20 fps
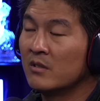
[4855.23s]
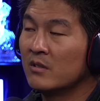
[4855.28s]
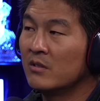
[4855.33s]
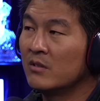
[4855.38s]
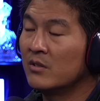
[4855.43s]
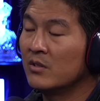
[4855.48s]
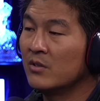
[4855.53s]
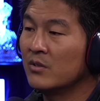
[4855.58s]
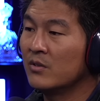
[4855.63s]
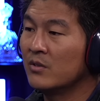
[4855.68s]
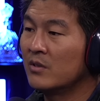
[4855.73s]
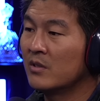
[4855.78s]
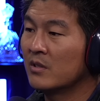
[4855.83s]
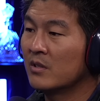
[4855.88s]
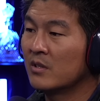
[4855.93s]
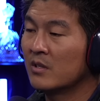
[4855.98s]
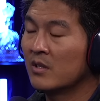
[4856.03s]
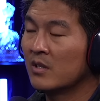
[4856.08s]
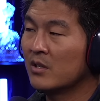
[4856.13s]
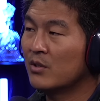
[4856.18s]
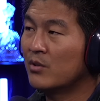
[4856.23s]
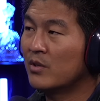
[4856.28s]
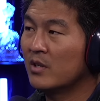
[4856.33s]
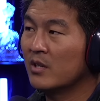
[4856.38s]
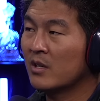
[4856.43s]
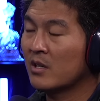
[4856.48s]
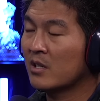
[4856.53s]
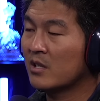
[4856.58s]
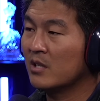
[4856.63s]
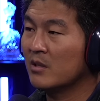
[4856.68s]
Dude, you
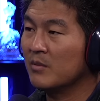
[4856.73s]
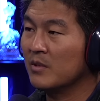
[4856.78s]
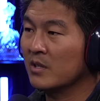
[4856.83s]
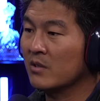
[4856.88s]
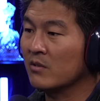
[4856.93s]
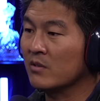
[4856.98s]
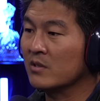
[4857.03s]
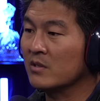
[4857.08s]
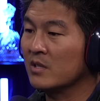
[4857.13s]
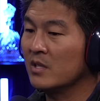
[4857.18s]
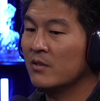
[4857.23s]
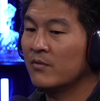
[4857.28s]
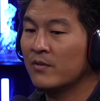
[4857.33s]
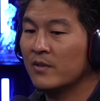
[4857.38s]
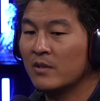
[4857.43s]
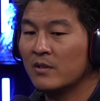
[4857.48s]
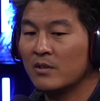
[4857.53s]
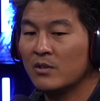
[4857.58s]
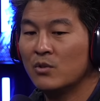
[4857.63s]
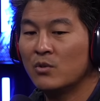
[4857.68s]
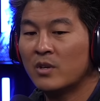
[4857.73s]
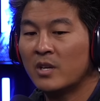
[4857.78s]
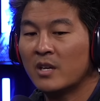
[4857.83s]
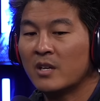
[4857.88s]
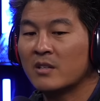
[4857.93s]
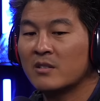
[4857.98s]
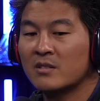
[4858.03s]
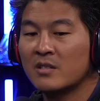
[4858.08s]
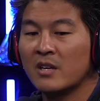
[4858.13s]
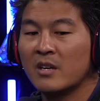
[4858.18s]
cannot claim ignorance. If you
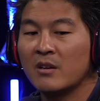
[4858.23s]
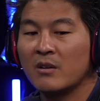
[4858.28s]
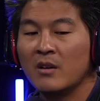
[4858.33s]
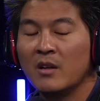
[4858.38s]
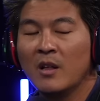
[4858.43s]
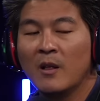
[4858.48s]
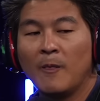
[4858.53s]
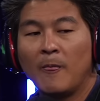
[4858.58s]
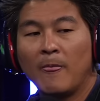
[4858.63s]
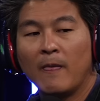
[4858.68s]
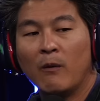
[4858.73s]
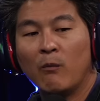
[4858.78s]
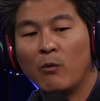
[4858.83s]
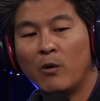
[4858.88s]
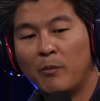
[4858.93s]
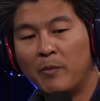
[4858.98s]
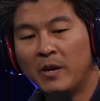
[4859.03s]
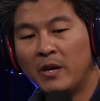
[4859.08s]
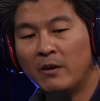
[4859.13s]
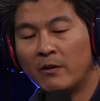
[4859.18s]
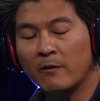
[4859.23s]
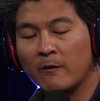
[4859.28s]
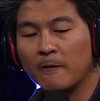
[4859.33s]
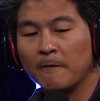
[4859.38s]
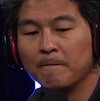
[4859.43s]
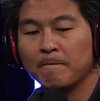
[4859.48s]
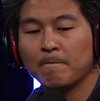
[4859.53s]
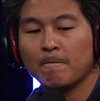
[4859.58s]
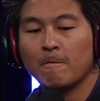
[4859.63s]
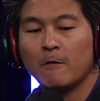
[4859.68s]
can't say, well, Peter,
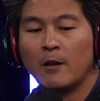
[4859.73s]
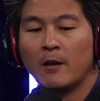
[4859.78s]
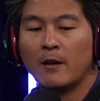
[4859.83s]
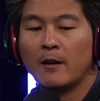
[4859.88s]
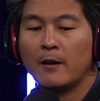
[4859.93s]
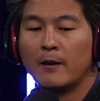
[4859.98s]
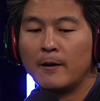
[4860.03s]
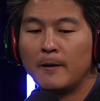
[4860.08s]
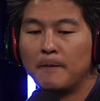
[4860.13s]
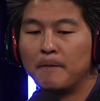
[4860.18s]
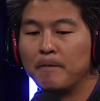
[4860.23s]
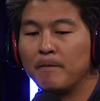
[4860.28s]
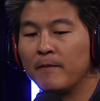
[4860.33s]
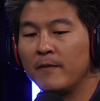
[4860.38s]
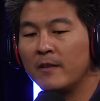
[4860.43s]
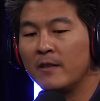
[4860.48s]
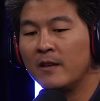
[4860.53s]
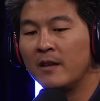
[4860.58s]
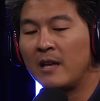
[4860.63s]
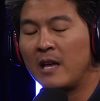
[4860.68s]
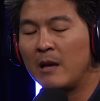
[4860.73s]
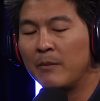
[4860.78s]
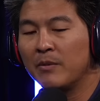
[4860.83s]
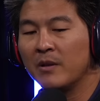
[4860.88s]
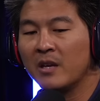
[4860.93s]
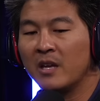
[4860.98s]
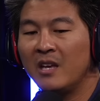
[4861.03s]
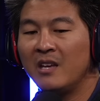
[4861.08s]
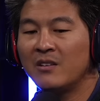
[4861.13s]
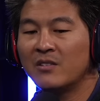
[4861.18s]
the
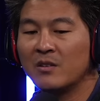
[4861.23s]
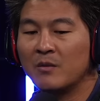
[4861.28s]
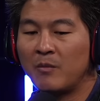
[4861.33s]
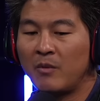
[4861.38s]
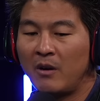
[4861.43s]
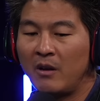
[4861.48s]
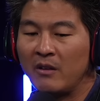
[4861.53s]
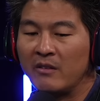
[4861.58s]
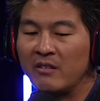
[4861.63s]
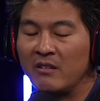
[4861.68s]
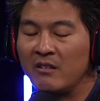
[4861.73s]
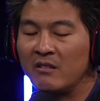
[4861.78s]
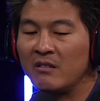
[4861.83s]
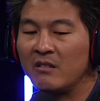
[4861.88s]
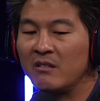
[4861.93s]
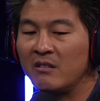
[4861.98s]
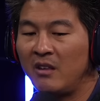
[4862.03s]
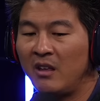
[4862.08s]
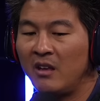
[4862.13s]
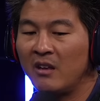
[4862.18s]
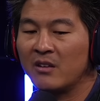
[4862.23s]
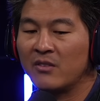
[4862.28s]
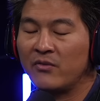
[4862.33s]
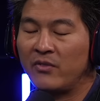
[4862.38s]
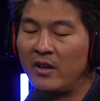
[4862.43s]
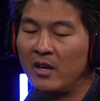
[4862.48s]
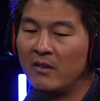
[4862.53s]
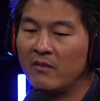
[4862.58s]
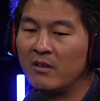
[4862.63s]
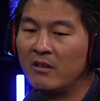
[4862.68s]
application process takes
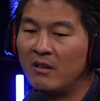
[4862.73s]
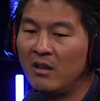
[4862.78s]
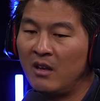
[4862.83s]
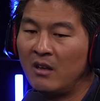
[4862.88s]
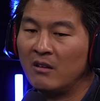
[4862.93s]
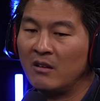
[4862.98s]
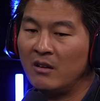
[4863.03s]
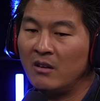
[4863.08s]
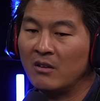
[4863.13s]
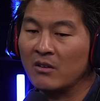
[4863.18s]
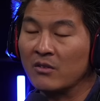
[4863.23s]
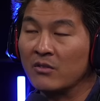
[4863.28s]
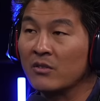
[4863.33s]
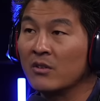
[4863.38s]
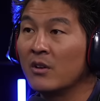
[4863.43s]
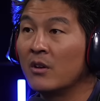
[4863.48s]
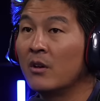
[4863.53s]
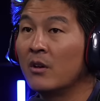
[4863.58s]
5 to 10 years.